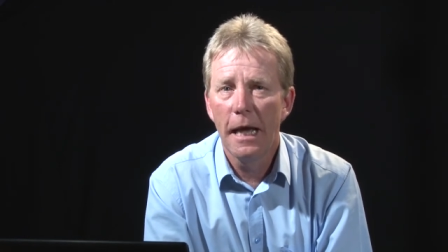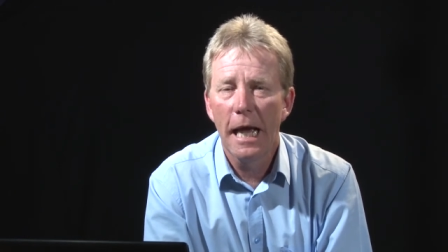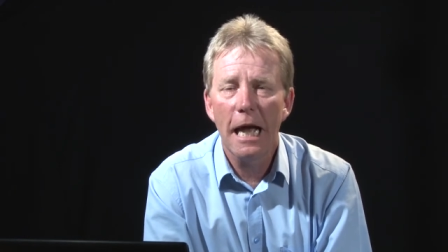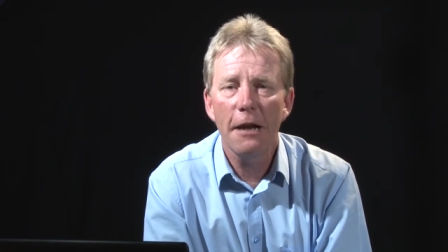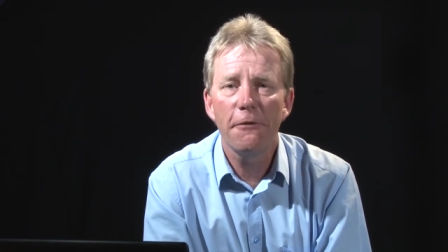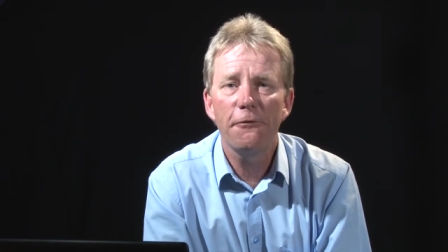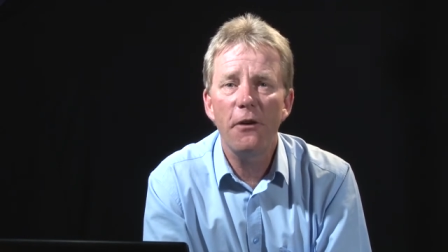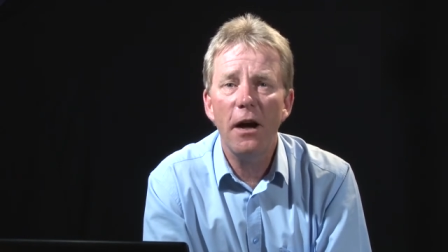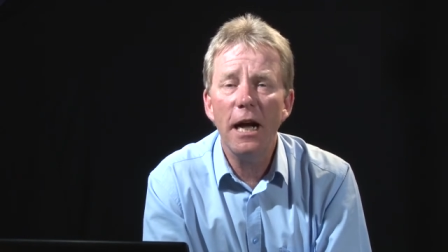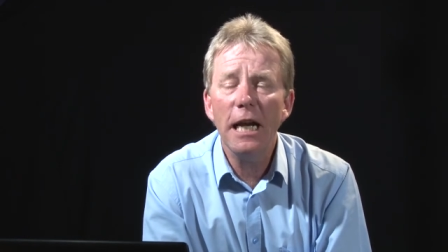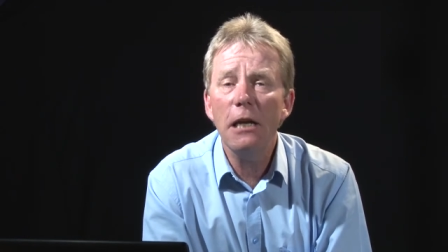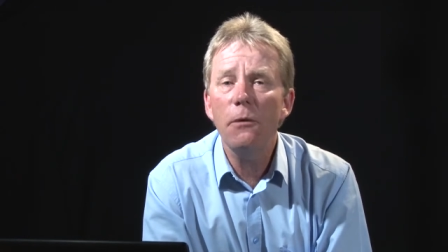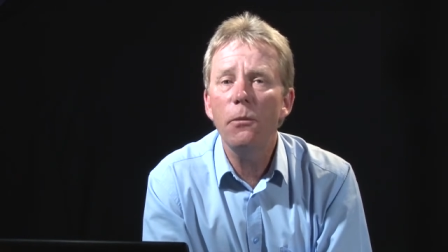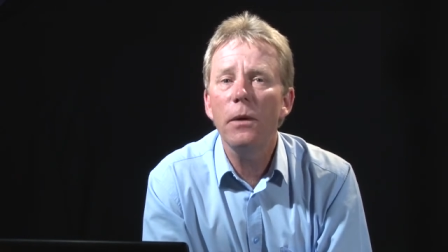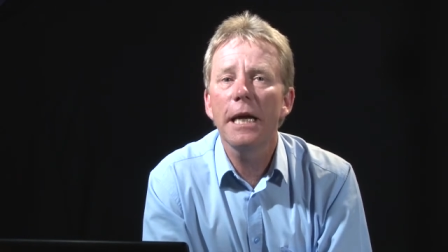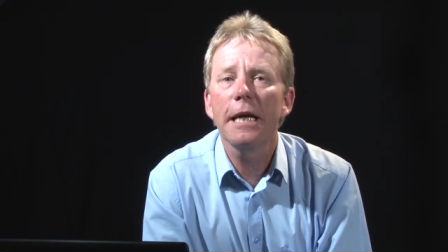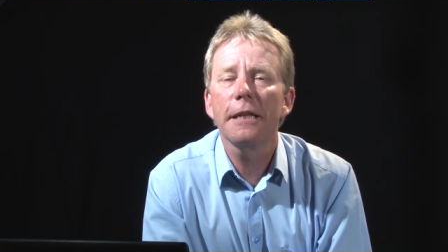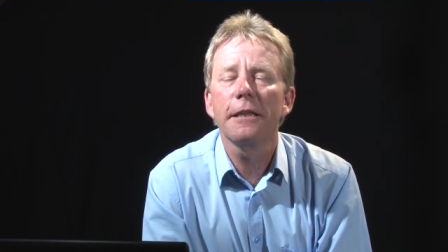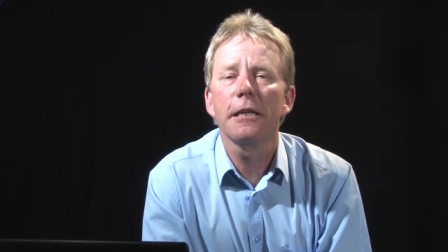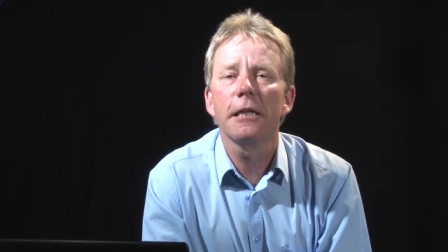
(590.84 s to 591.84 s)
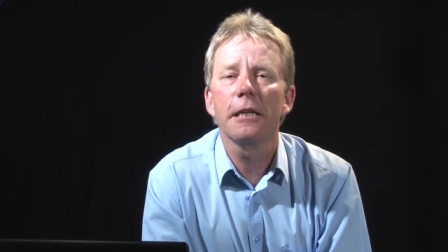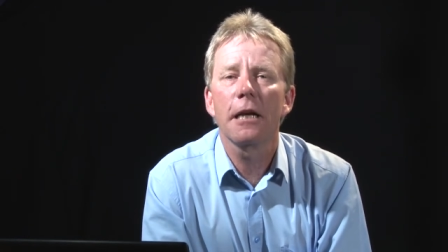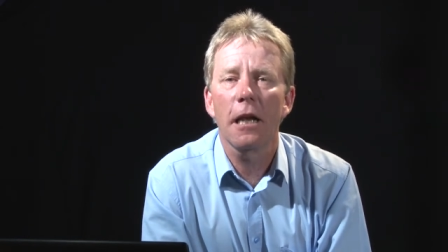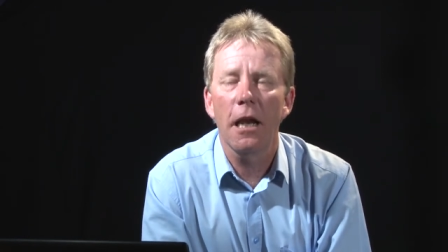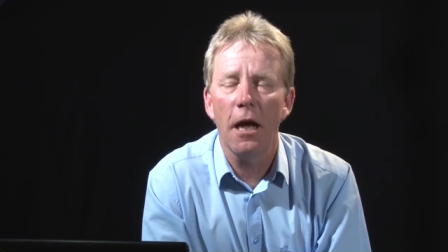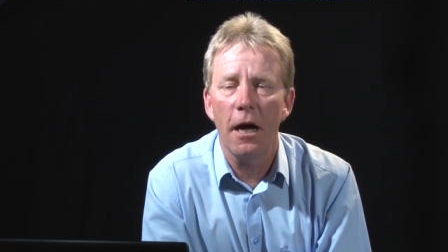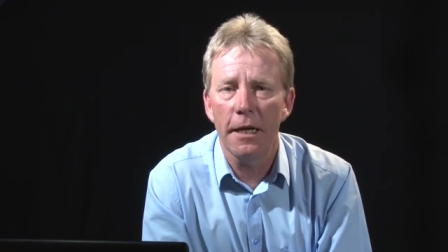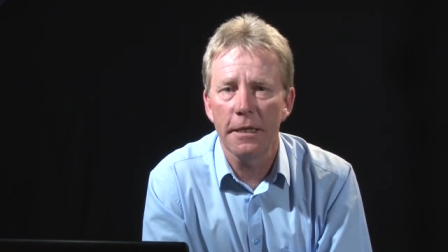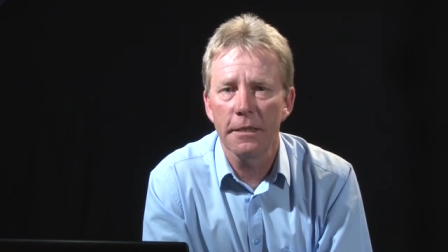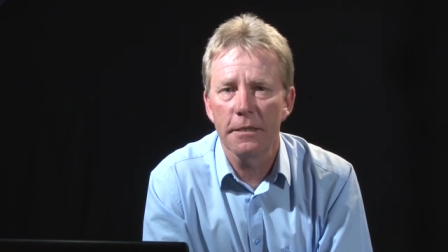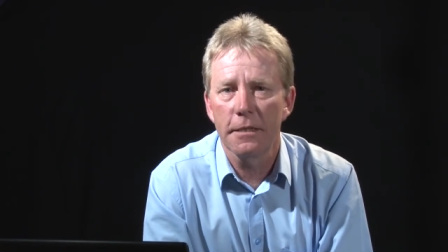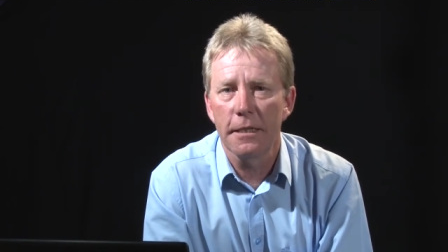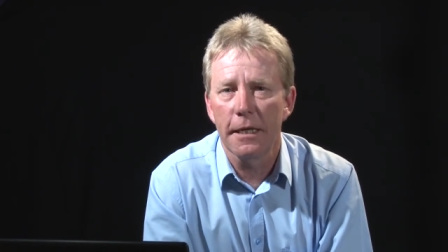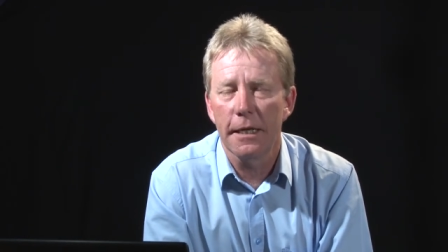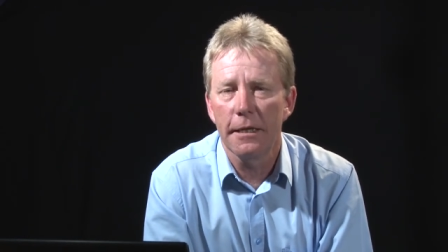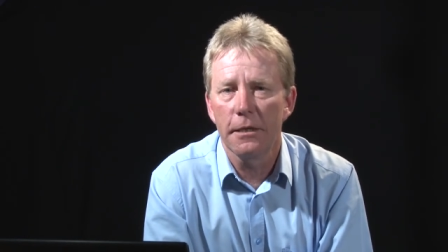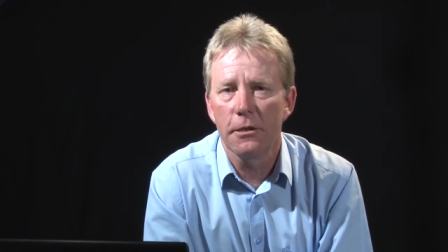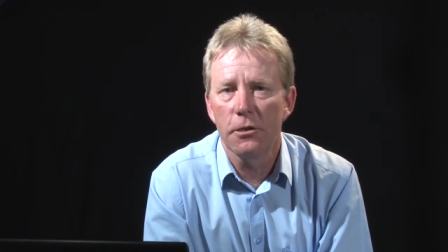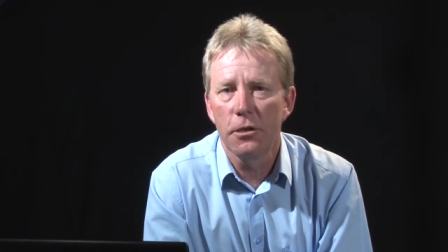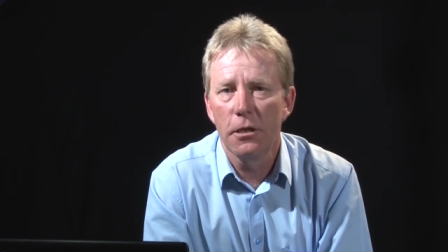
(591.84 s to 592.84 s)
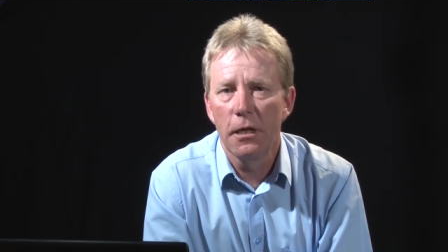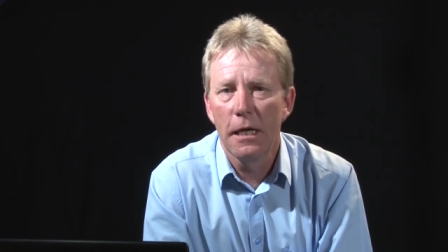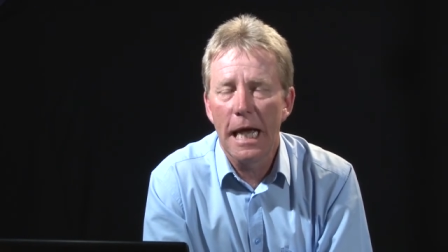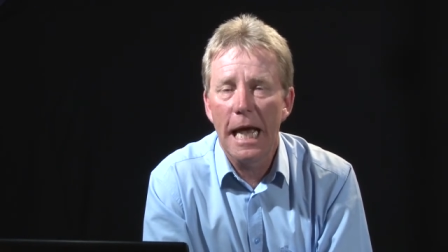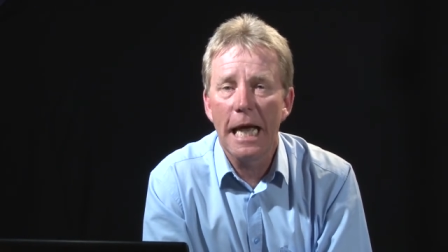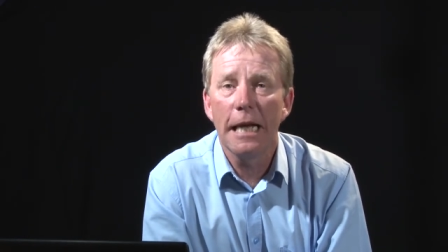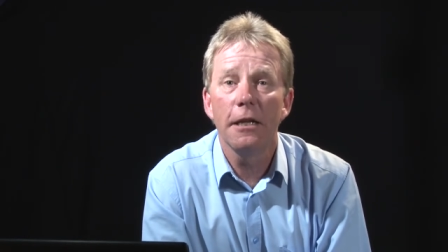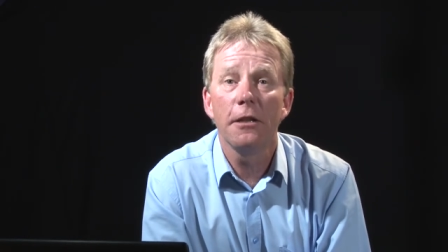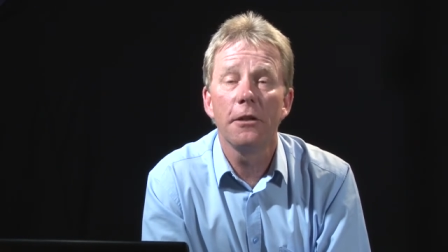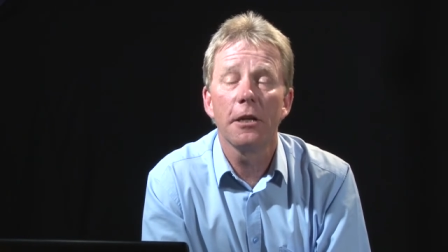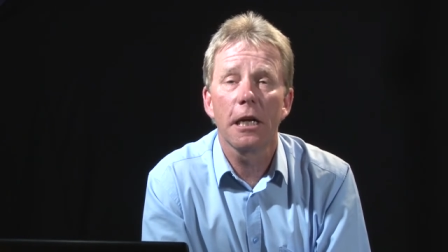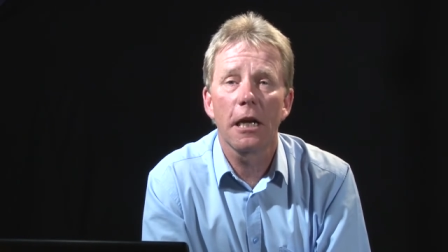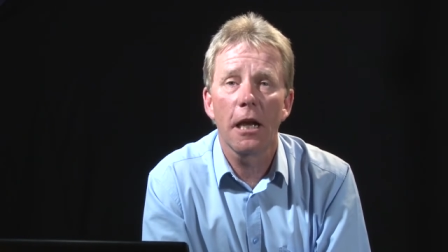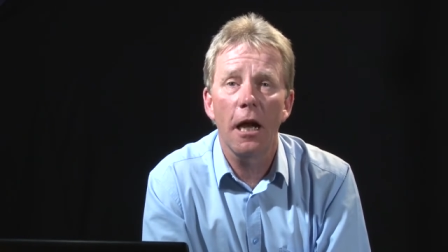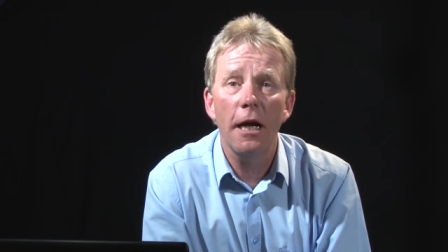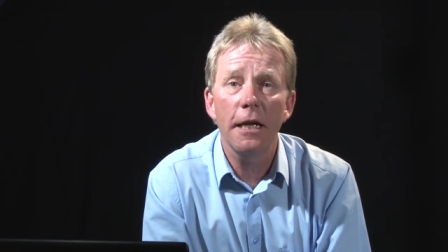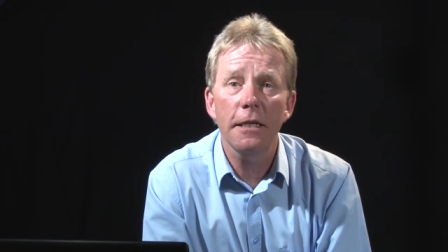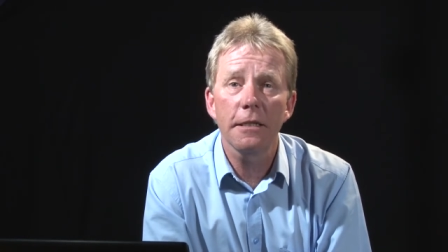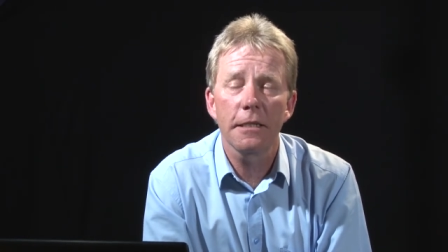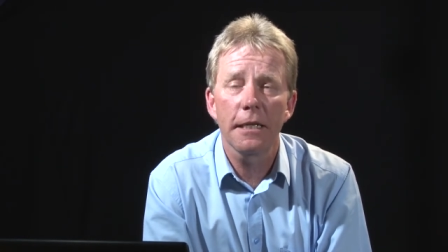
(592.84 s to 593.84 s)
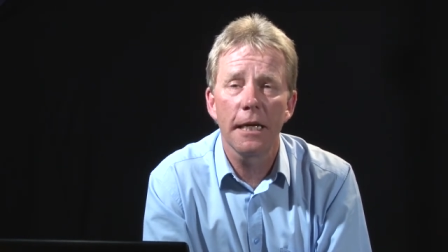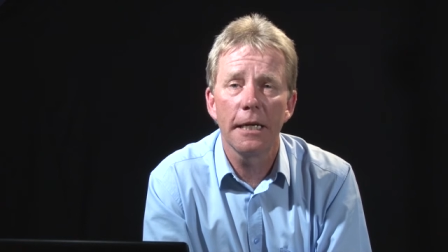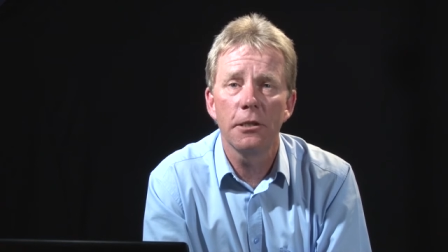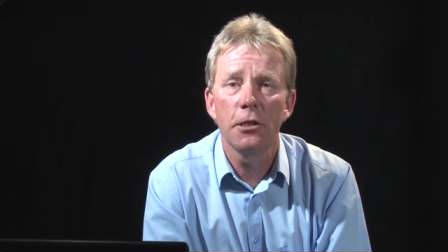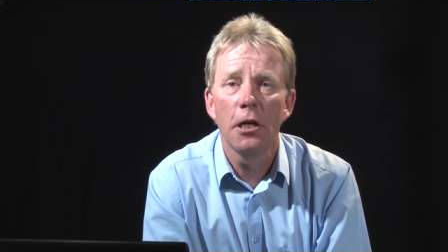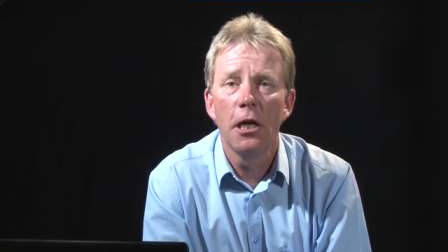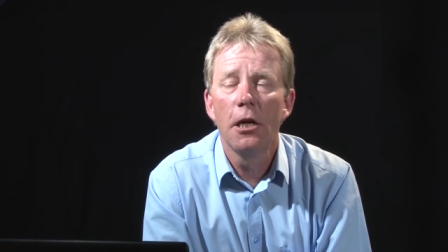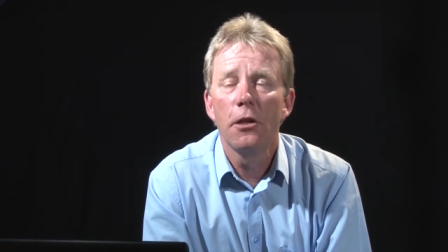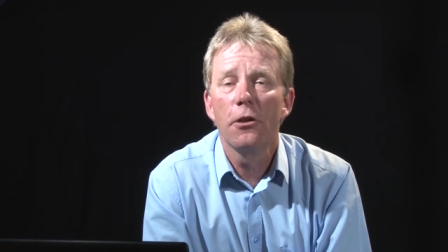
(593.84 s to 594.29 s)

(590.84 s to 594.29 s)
And finally, we get the decline stage and in the decline stage,